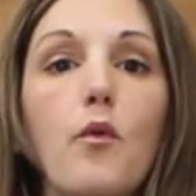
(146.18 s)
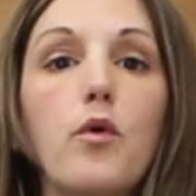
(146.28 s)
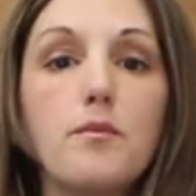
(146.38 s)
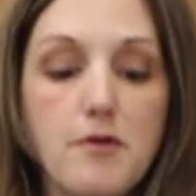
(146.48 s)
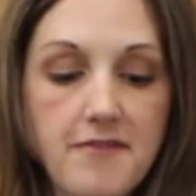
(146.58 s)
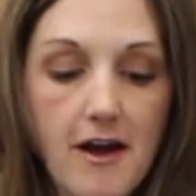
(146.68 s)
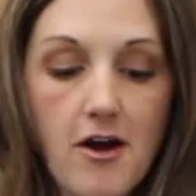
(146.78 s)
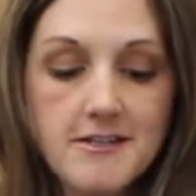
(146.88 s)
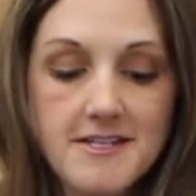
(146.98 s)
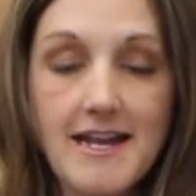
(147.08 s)
we're moving
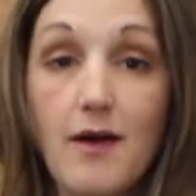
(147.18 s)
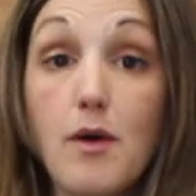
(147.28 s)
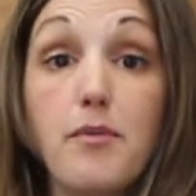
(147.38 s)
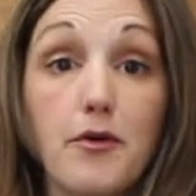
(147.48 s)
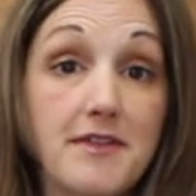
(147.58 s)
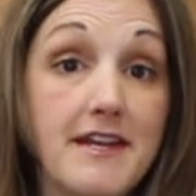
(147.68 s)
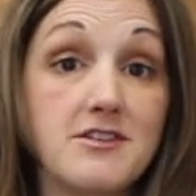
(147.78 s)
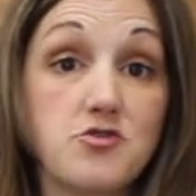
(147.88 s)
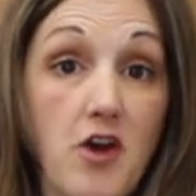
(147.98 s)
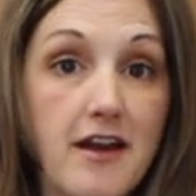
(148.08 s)
on to now a board that
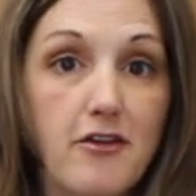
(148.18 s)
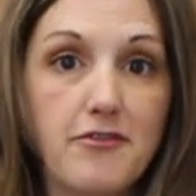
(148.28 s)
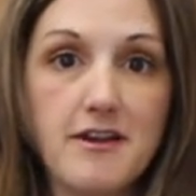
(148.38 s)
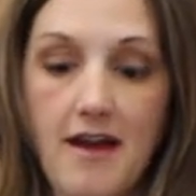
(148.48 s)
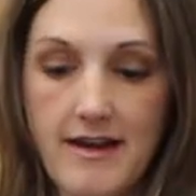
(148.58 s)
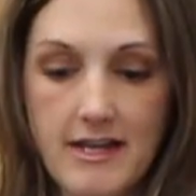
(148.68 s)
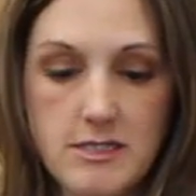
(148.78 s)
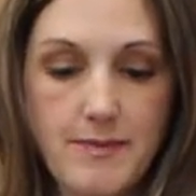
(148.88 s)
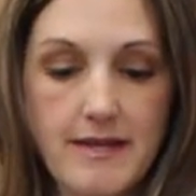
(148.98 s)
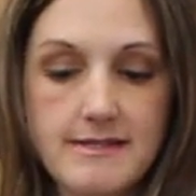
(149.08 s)
has dried overnight.
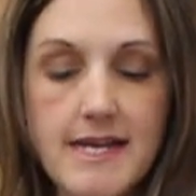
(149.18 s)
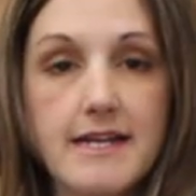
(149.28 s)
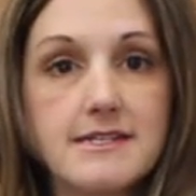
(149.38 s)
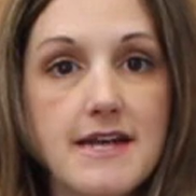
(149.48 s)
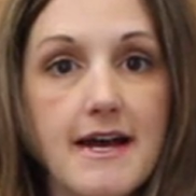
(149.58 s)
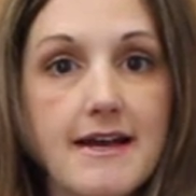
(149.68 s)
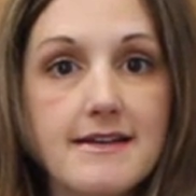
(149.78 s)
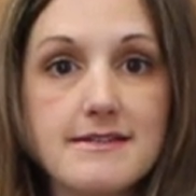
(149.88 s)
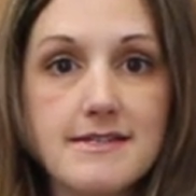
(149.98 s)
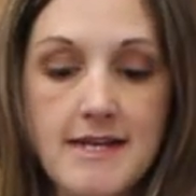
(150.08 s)
It's been
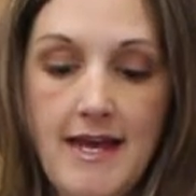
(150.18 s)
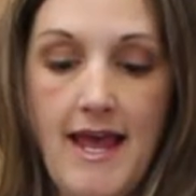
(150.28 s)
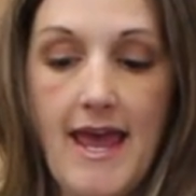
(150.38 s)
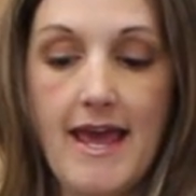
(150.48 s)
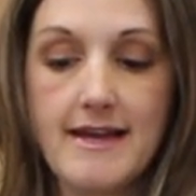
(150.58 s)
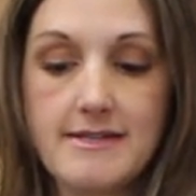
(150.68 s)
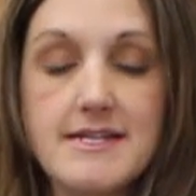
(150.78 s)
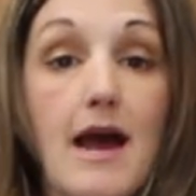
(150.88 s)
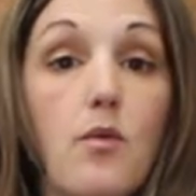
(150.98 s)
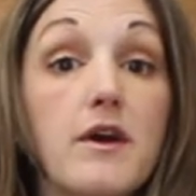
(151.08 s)
sanitized, and
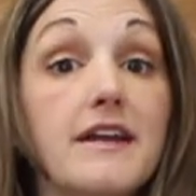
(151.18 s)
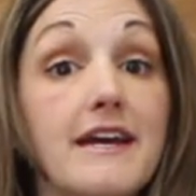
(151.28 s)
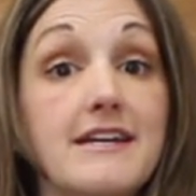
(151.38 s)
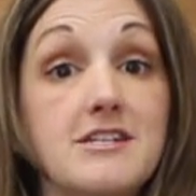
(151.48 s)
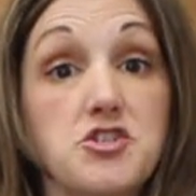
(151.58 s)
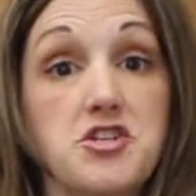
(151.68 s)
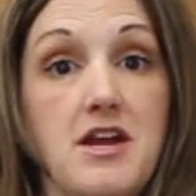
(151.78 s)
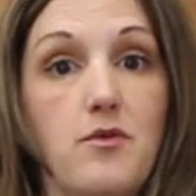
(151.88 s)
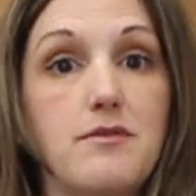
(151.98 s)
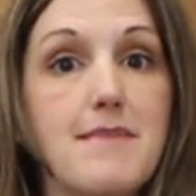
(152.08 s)
now we're going to condition
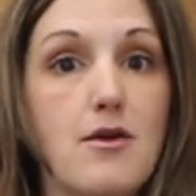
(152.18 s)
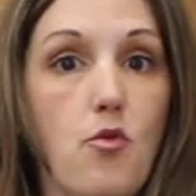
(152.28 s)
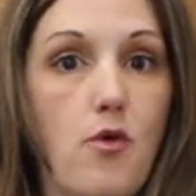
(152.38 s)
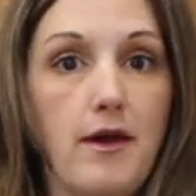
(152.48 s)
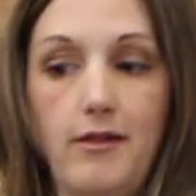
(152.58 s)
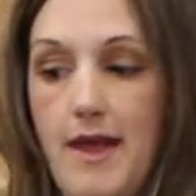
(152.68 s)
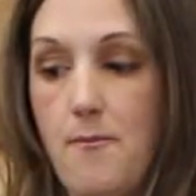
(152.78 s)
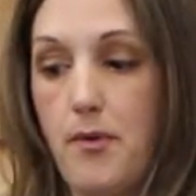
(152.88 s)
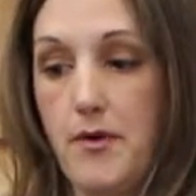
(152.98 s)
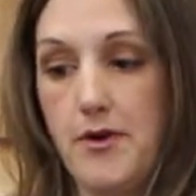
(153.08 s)
it with mineral oil
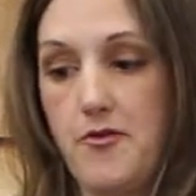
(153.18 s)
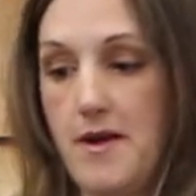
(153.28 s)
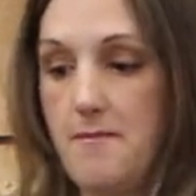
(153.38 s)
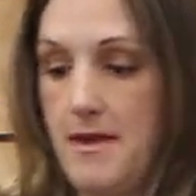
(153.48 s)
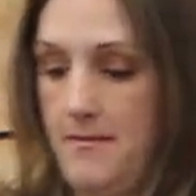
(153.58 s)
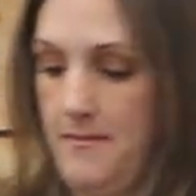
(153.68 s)
and board cream.